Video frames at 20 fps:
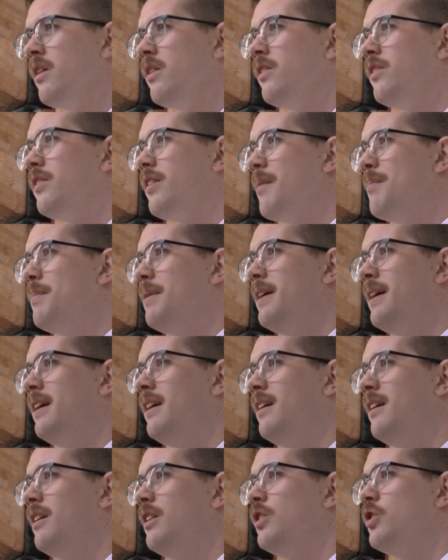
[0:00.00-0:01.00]

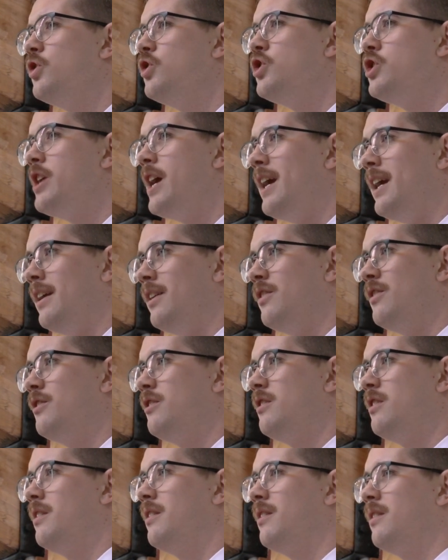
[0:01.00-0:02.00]
something
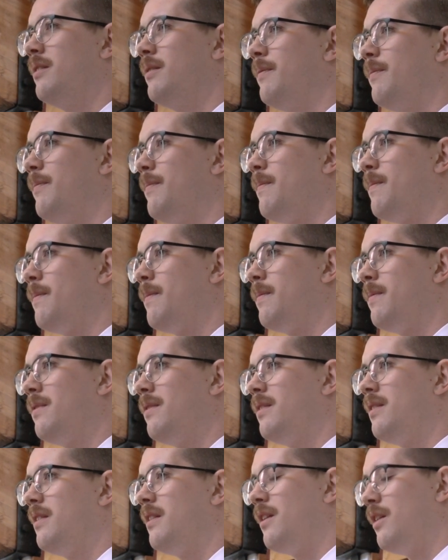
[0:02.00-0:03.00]
changed.
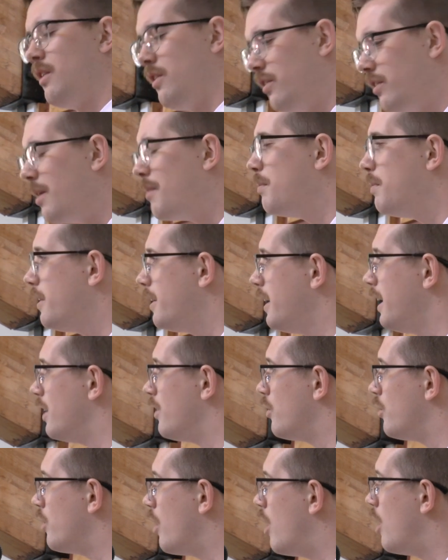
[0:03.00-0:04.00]
Something
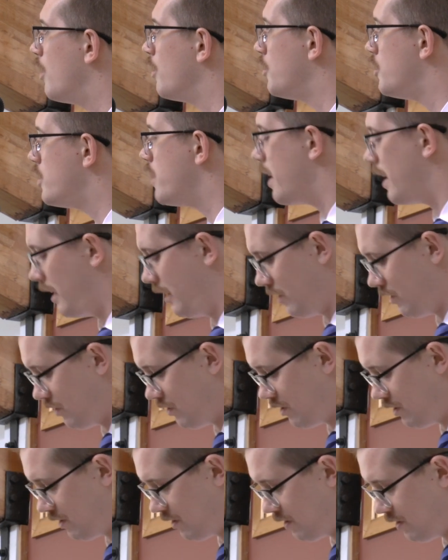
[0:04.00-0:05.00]
in Saul
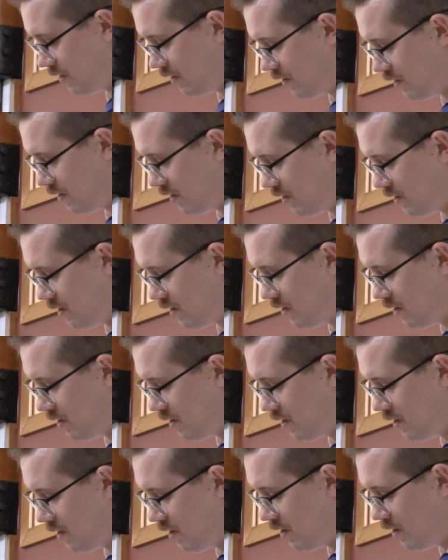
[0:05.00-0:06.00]
changed.
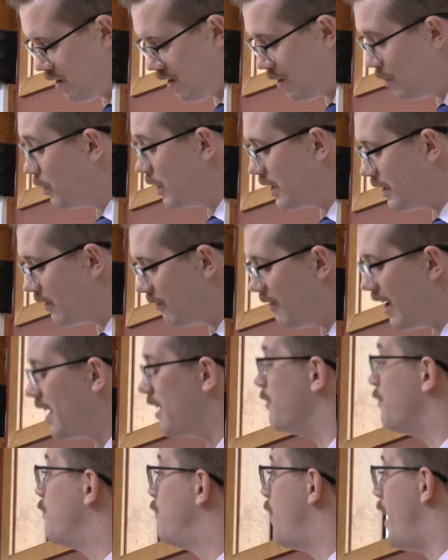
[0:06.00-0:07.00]
When the
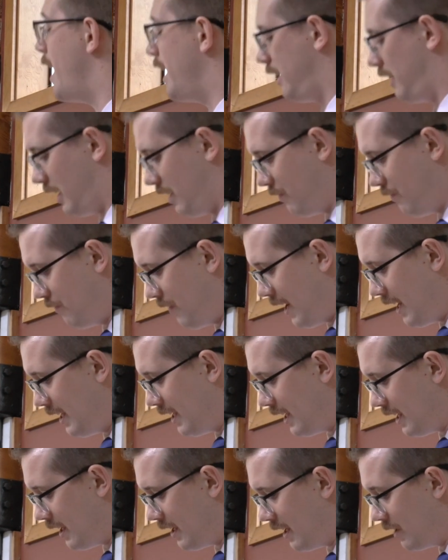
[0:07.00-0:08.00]
light finally
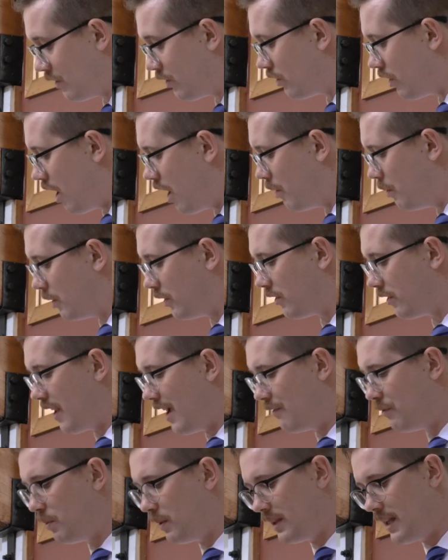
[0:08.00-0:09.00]
faded and Saul was
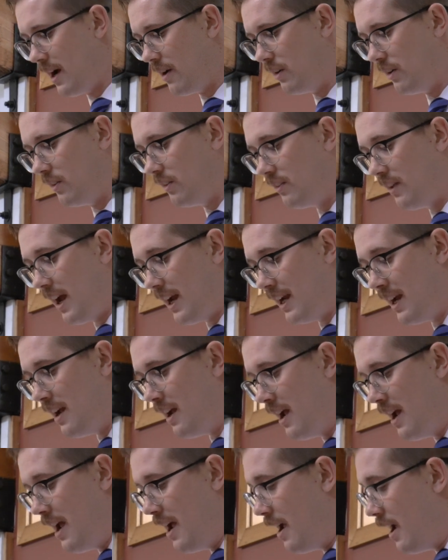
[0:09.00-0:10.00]
left without his sight,
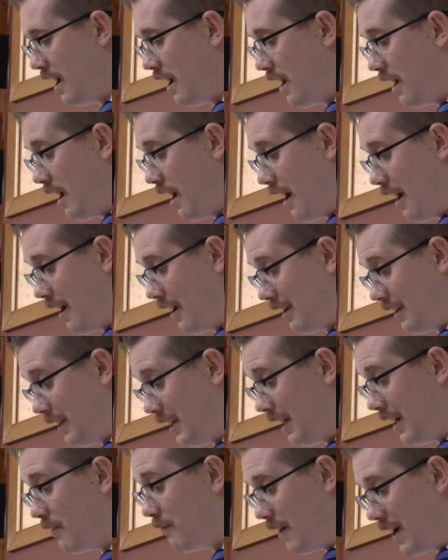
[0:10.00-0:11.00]

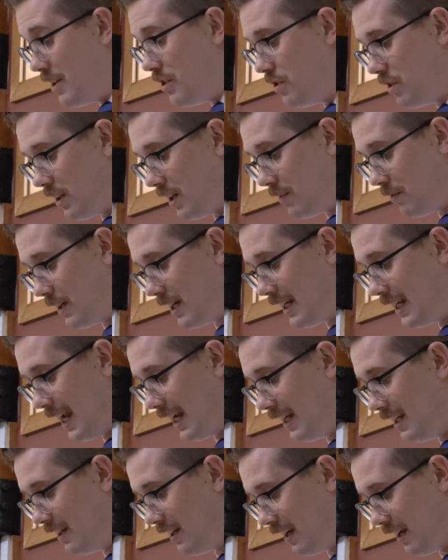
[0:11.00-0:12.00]
he eventually
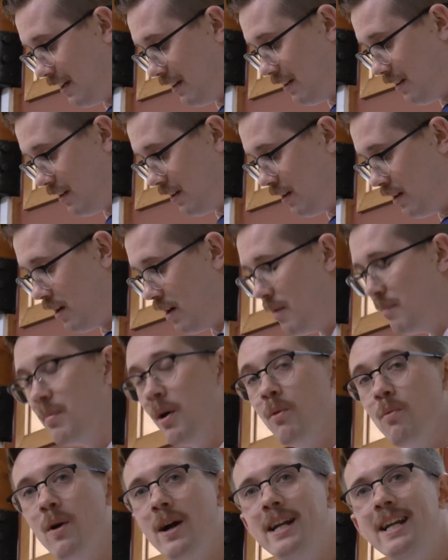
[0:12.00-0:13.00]
regained it.
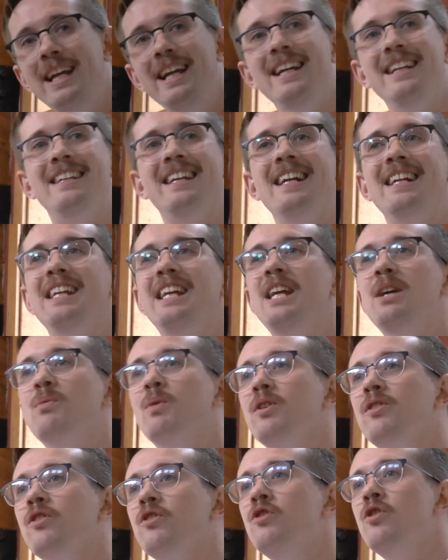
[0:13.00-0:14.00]
But when he did, he
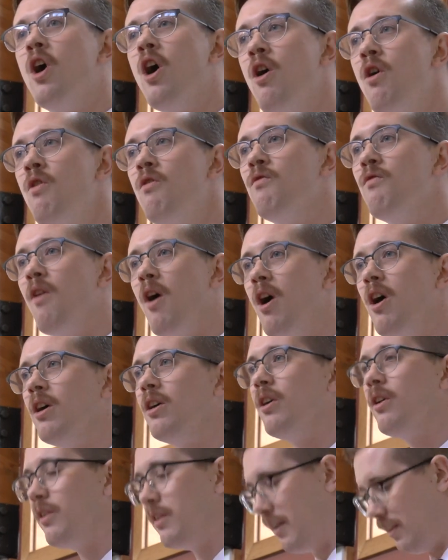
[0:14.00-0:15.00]
was no
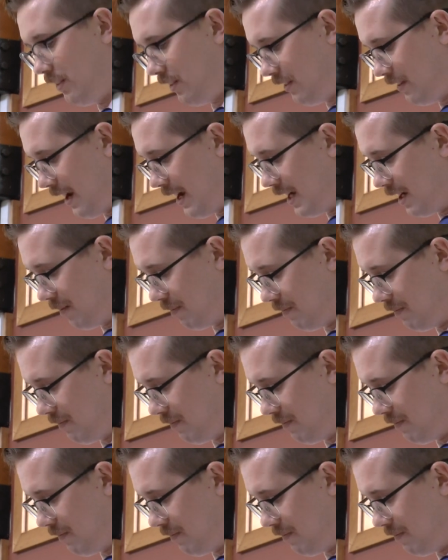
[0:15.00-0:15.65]
longer the same.